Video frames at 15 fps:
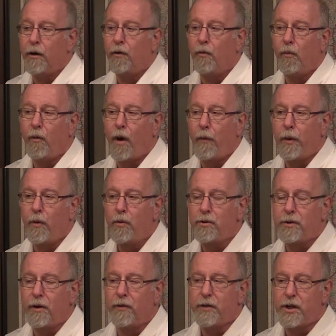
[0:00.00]
What we
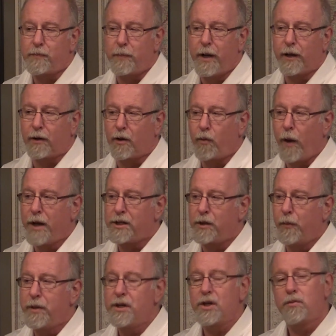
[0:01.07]
want on this particular
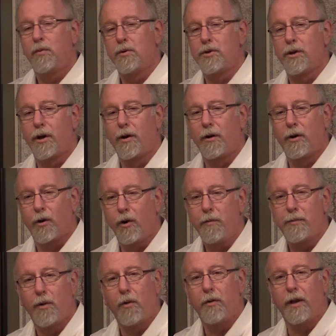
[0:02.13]
question, we just want your
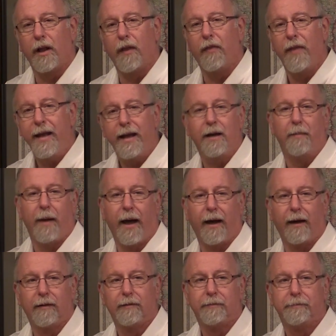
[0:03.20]
group, though, to think
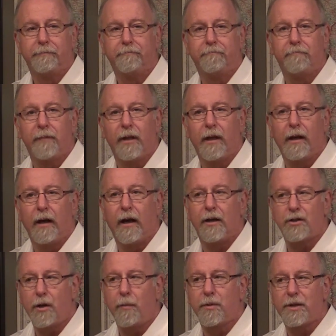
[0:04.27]
about.
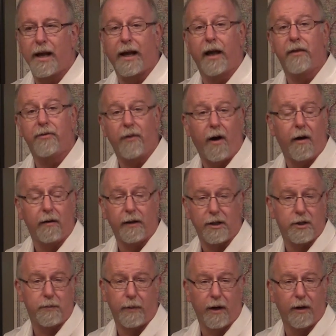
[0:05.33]
It's almost like a thought
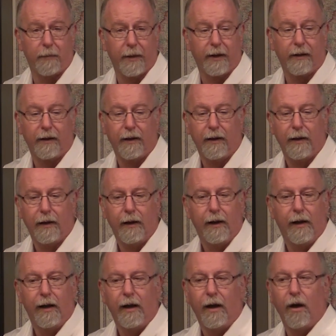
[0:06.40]
experiment.
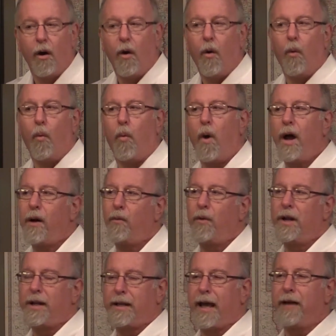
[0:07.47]
What
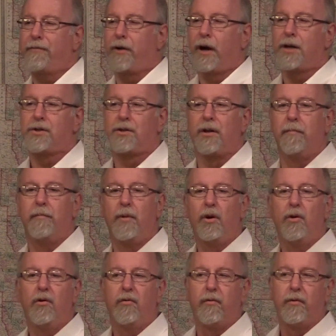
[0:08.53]
would it take for us to
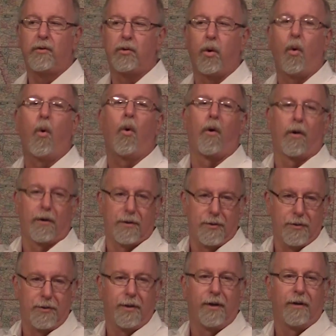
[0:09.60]
move
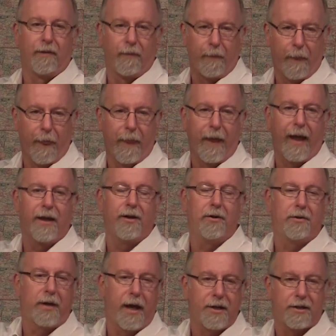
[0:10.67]
towards that New
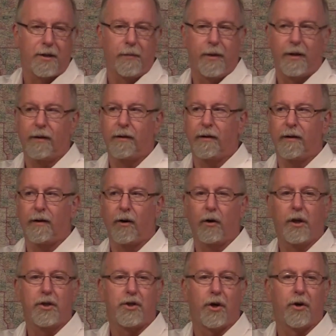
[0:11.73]
Testament
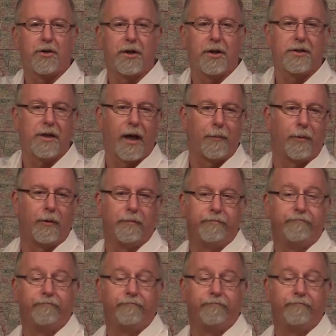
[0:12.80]
early church example?